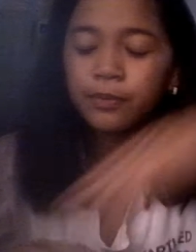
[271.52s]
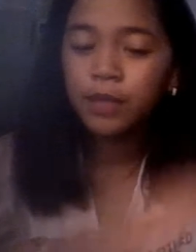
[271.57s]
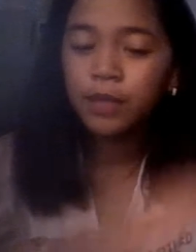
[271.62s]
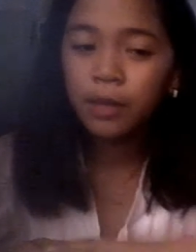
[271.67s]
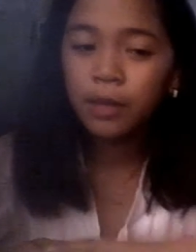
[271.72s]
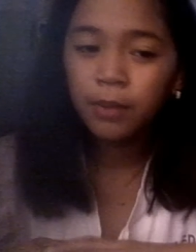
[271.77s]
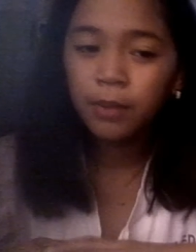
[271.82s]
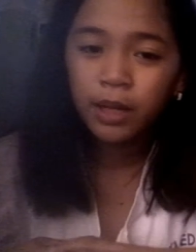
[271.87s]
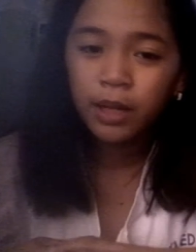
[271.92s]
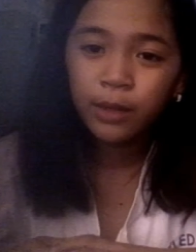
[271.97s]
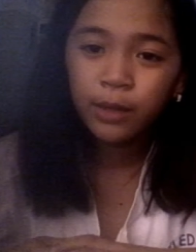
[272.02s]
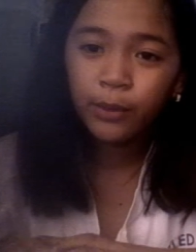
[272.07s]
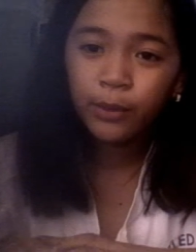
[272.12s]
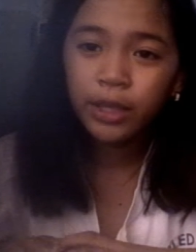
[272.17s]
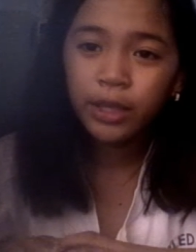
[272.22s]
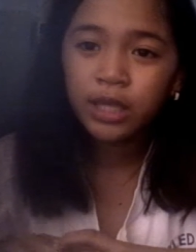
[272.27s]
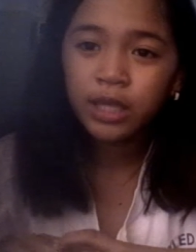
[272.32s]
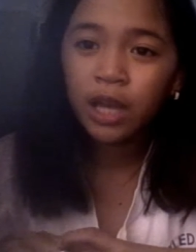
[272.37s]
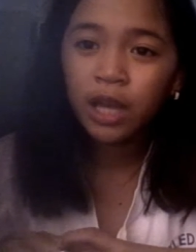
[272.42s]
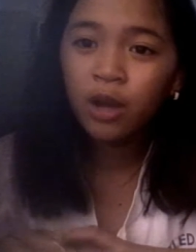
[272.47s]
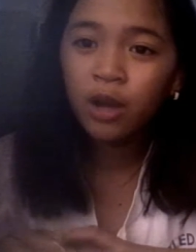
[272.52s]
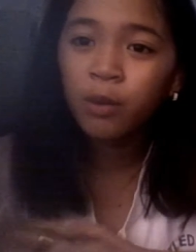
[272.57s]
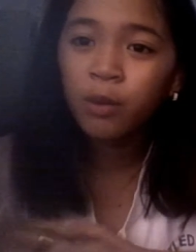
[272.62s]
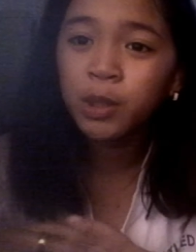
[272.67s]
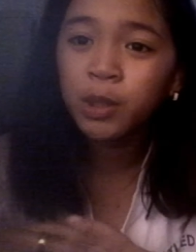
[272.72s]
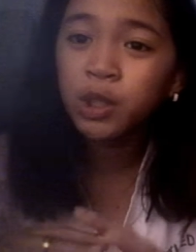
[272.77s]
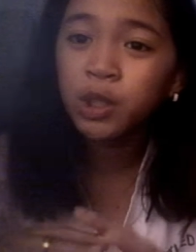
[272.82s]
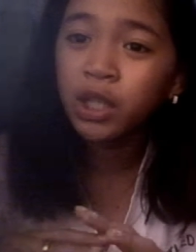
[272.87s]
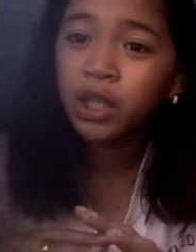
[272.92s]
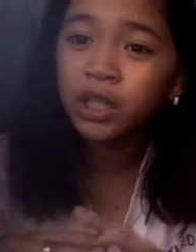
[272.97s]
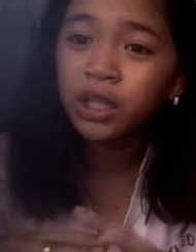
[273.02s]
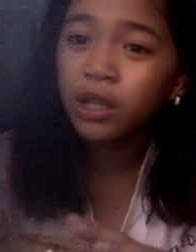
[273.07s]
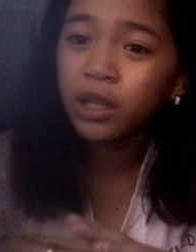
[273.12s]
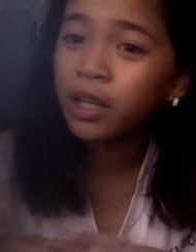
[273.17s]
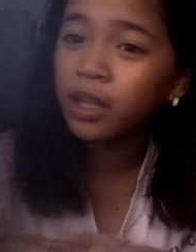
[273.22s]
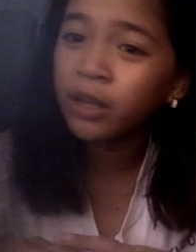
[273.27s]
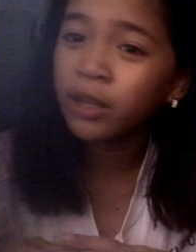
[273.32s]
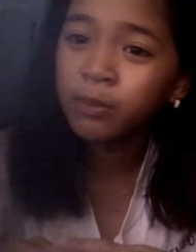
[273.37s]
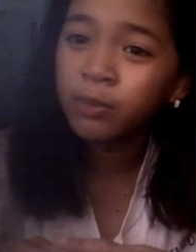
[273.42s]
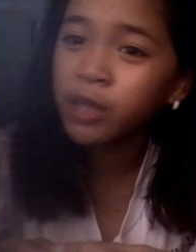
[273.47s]
Yeah, but anyways, I hope you enjoy,
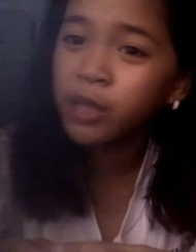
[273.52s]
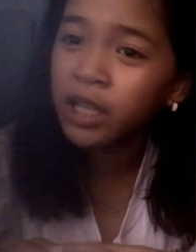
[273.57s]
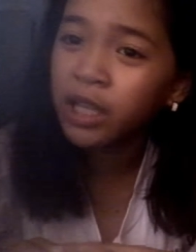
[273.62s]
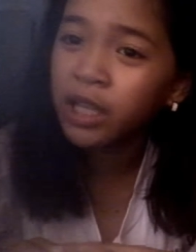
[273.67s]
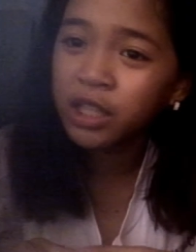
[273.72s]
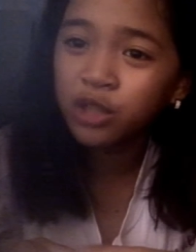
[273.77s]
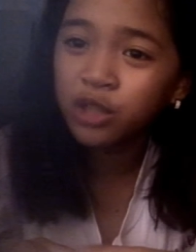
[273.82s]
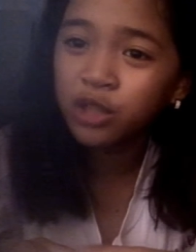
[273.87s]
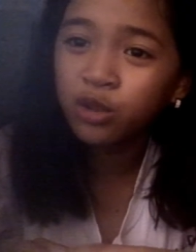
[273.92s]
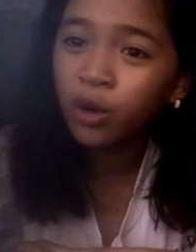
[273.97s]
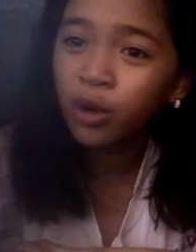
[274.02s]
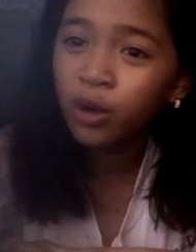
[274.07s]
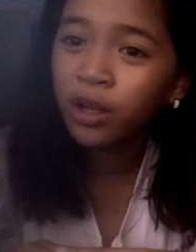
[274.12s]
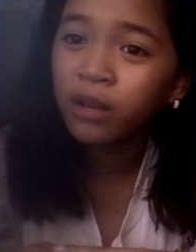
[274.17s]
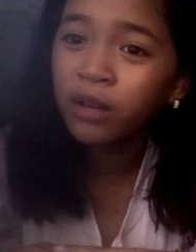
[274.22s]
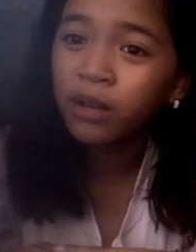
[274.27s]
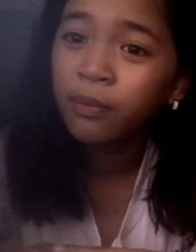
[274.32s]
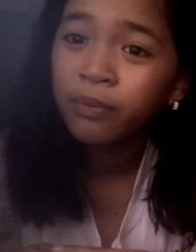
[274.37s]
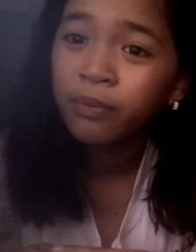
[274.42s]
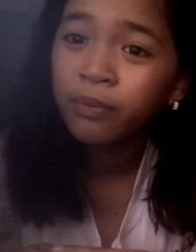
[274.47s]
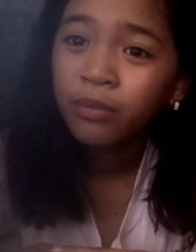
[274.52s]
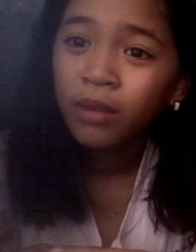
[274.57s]
I hope you guys enjoy